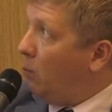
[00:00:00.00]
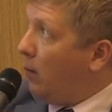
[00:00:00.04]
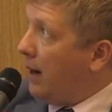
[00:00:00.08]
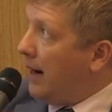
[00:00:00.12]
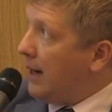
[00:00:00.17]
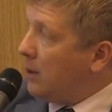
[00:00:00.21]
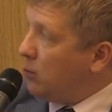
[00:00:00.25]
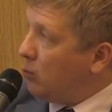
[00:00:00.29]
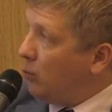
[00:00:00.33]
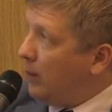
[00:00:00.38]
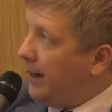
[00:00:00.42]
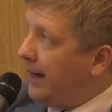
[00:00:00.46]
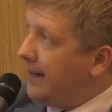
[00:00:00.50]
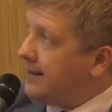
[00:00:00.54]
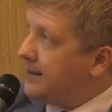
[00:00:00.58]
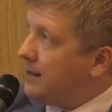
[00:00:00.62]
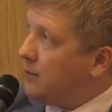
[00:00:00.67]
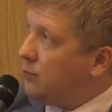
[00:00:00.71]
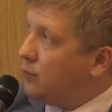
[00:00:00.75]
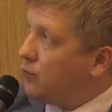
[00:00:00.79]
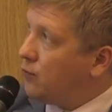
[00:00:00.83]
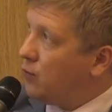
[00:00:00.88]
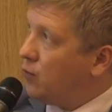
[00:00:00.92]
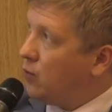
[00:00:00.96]
While
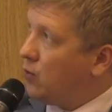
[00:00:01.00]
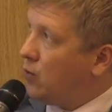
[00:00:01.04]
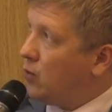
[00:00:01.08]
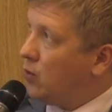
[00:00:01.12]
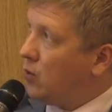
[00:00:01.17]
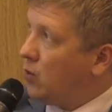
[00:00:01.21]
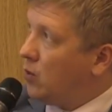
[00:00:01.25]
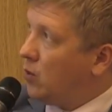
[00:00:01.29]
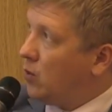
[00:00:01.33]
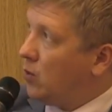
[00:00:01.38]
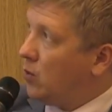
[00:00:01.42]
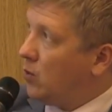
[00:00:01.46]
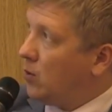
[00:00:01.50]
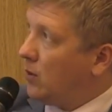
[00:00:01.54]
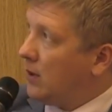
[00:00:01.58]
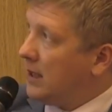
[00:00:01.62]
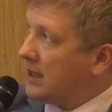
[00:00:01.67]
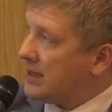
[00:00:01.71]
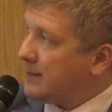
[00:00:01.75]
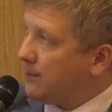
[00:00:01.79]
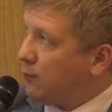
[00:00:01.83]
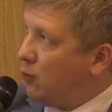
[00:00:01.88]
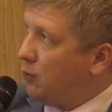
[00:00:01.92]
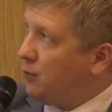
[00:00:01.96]
waiting for
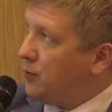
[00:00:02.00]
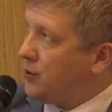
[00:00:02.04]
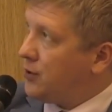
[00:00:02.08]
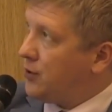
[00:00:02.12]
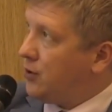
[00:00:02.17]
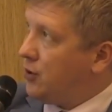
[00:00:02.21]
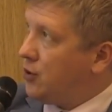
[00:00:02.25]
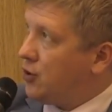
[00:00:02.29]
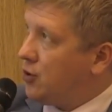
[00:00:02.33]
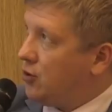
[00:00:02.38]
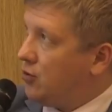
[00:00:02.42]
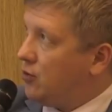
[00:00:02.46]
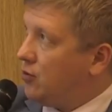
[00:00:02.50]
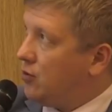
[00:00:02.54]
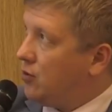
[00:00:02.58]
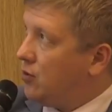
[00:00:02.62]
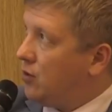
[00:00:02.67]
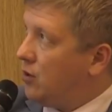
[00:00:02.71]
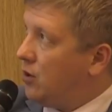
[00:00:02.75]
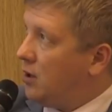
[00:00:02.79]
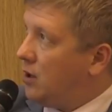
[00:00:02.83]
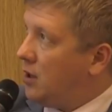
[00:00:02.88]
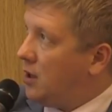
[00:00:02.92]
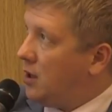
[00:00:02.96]
Gazprom decision,
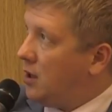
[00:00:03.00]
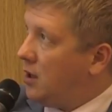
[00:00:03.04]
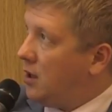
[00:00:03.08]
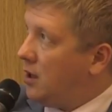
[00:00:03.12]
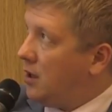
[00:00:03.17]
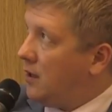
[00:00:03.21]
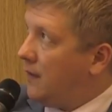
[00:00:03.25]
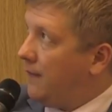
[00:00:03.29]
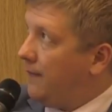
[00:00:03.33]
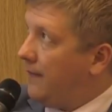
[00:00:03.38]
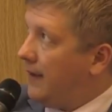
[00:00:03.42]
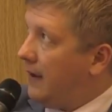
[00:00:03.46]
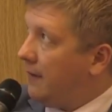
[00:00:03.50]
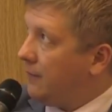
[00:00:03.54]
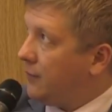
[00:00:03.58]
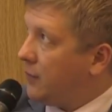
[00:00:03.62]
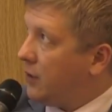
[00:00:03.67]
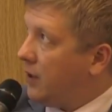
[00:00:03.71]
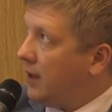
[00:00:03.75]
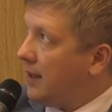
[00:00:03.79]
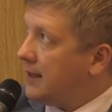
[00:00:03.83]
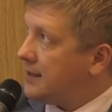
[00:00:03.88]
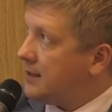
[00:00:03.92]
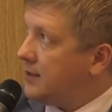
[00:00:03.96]

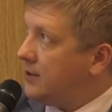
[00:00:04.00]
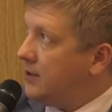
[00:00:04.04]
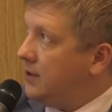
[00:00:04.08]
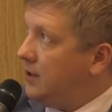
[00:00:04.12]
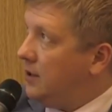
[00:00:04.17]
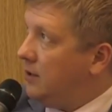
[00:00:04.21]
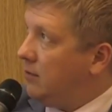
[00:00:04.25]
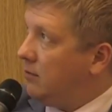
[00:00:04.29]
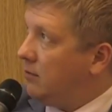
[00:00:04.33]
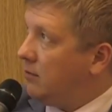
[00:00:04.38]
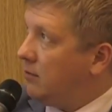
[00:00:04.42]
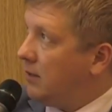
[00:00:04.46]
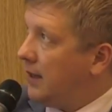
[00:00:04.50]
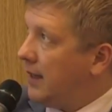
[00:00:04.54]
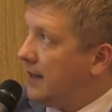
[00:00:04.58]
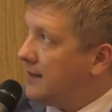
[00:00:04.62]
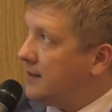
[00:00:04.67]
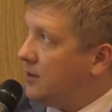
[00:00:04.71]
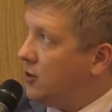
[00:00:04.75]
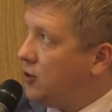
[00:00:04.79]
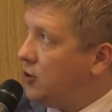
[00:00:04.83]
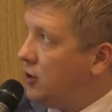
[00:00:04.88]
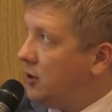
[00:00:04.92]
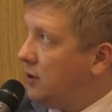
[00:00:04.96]
Naftogaz team
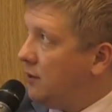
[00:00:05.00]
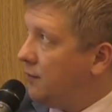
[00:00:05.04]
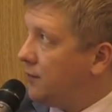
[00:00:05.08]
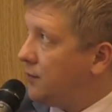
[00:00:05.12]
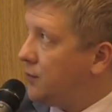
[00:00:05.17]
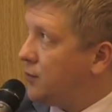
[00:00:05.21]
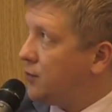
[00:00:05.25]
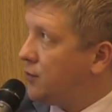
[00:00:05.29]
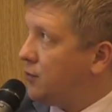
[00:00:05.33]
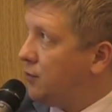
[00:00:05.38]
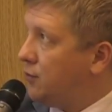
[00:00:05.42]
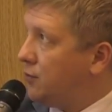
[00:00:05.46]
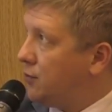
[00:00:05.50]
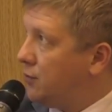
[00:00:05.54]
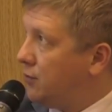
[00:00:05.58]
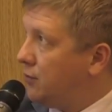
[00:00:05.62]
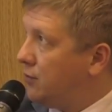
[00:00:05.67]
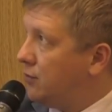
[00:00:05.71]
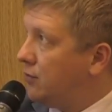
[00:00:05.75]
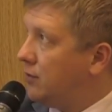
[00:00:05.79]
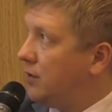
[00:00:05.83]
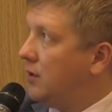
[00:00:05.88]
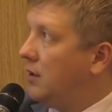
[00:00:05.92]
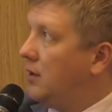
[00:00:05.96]
has achieved
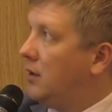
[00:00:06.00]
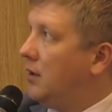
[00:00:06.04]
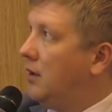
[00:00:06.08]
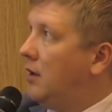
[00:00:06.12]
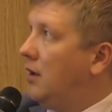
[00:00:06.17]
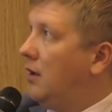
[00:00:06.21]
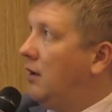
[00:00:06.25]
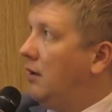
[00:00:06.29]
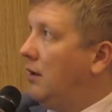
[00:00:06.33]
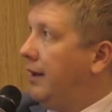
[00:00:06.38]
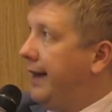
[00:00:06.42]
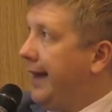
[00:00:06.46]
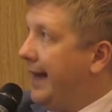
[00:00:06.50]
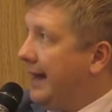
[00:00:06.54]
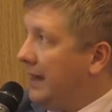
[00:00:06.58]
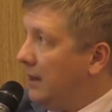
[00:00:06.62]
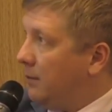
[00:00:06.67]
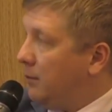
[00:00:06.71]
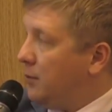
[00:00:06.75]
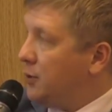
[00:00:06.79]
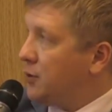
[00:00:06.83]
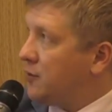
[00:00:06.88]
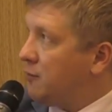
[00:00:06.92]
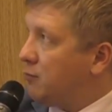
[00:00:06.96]
certain
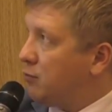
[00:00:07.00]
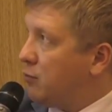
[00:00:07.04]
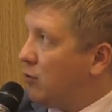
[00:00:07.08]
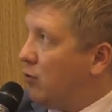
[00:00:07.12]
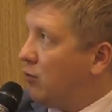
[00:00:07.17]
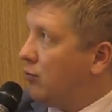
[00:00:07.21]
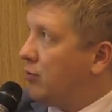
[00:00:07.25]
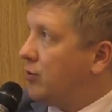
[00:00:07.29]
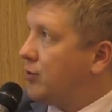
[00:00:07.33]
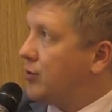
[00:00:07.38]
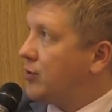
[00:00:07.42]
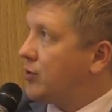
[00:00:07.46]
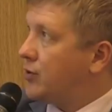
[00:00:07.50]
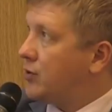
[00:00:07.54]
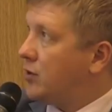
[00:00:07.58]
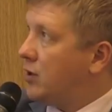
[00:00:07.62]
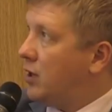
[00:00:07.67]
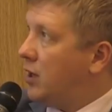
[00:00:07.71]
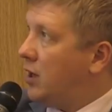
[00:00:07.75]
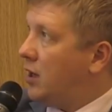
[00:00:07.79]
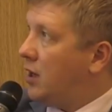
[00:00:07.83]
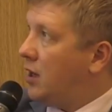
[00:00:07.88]
elements of progress.